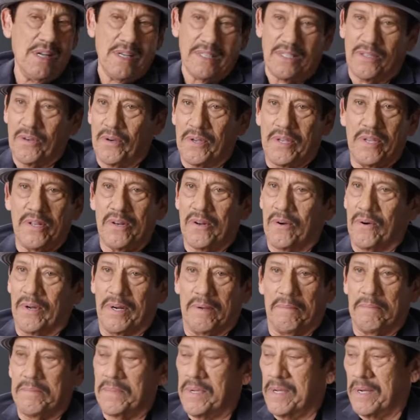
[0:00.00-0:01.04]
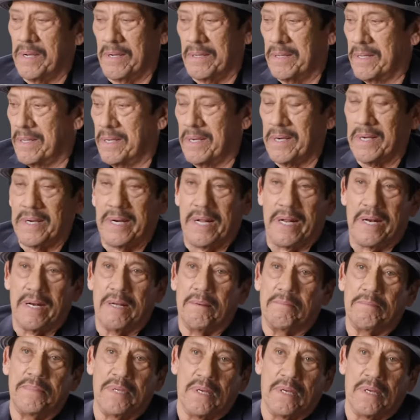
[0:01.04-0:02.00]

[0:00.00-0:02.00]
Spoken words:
So you don't want to, you know, you're going to end up,